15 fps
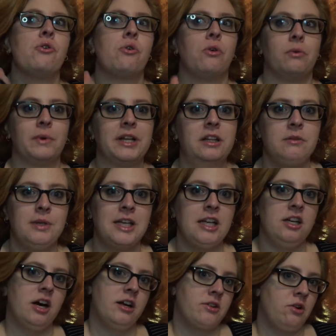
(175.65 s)
or really,
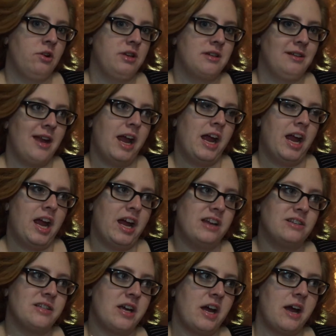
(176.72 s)
really not good,
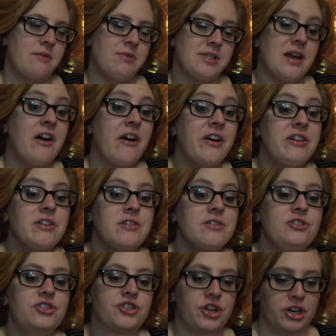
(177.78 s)
and I was
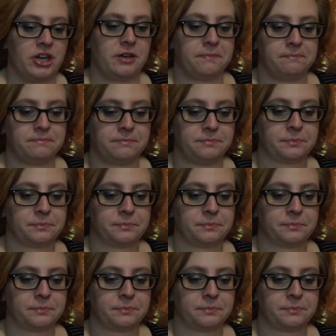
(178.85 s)
unsure.